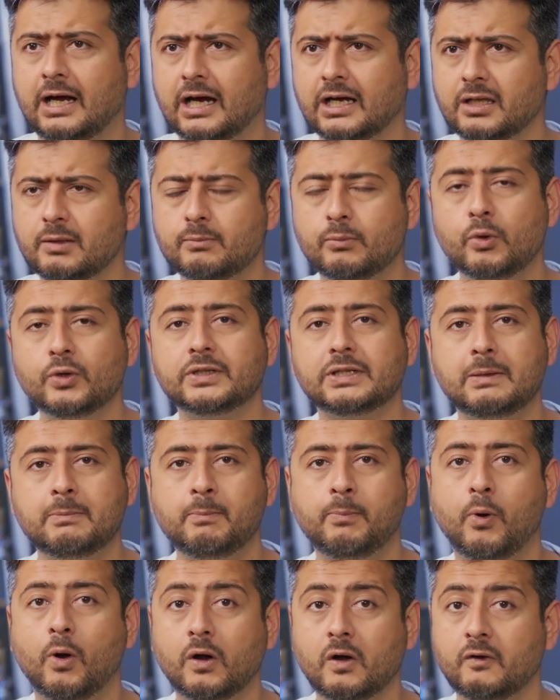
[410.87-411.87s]
are the most
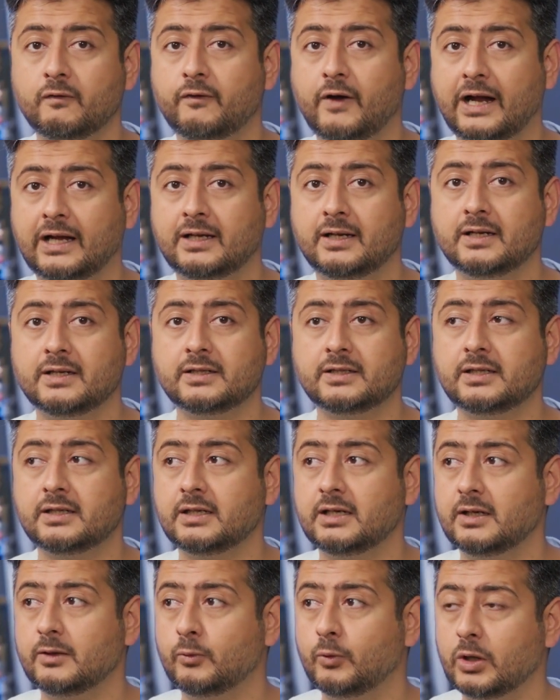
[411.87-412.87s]
important
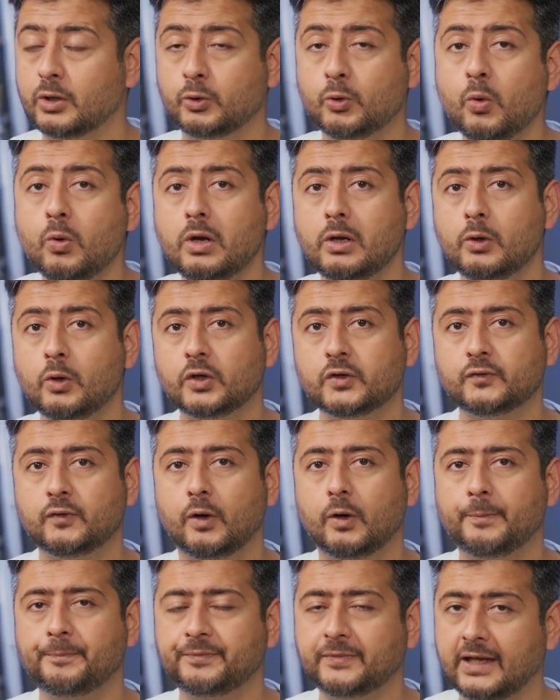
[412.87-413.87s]
factors what Google looks
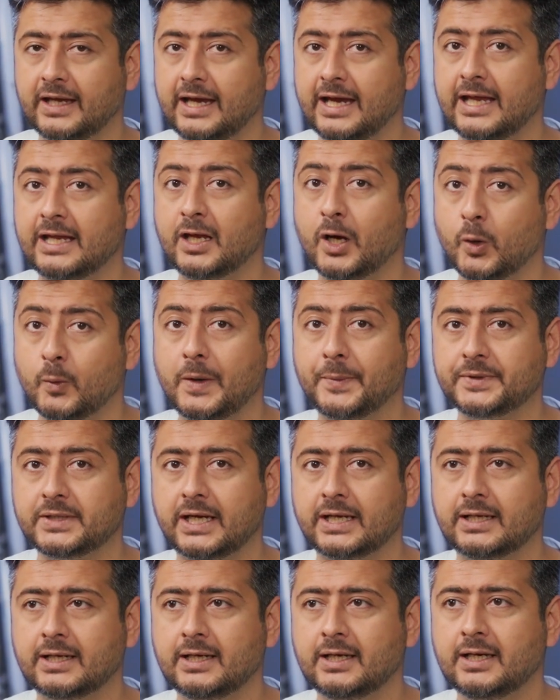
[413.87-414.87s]
for in a
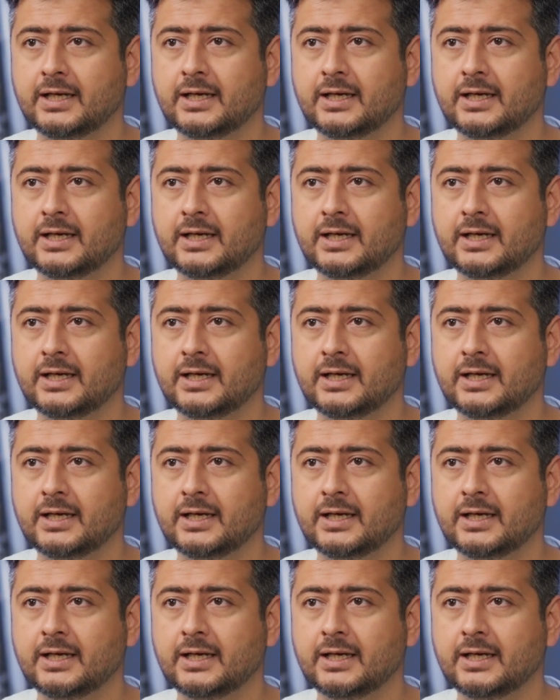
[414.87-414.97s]
website.